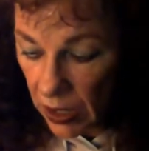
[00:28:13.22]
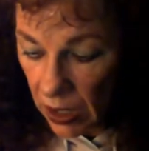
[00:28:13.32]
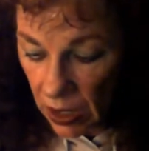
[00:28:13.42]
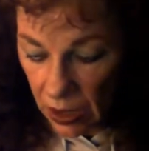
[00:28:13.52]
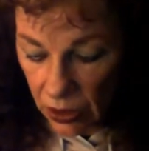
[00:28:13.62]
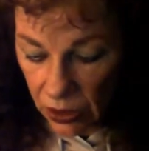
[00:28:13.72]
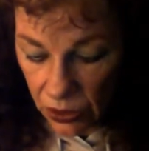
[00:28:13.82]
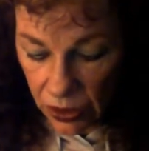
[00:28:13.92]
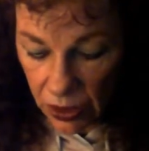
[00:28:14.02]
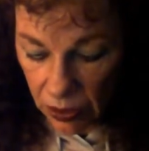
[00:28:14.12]
a
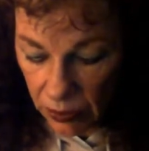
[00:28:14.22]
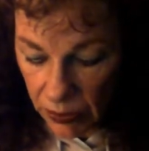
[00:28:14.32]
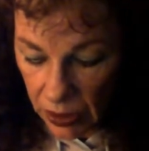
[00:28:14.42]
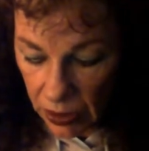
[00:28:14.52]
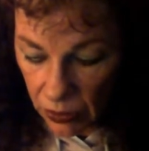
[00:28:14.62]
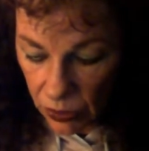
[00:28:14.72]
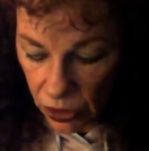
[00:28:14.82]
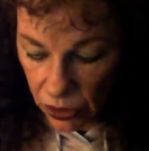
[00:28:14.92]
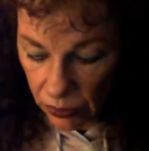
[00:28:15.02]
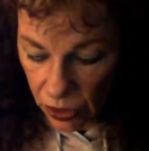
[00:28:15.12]
curcumin,
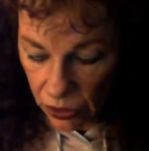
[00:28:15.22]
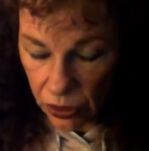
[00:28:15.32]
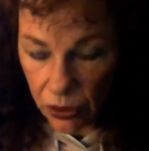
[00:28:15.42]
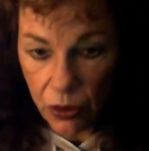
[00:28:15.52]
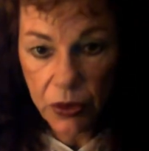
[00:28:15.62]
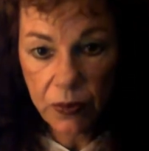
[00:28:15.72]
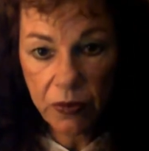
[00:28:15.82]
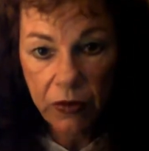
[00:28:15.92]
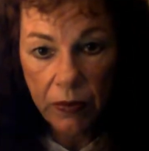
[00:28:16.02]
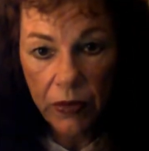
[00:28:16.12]
which I'm sure you know is
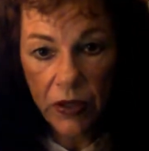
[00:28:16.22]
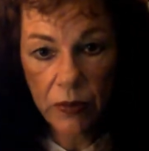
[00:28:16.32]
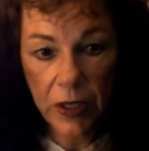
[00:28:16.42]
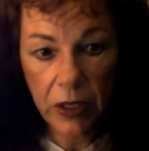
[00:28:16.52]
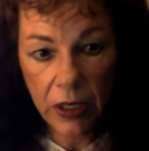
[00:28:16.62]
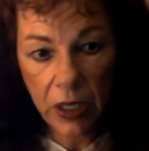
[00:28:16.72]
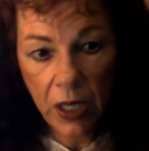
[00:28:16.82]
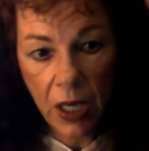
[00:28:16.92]
from turmeric,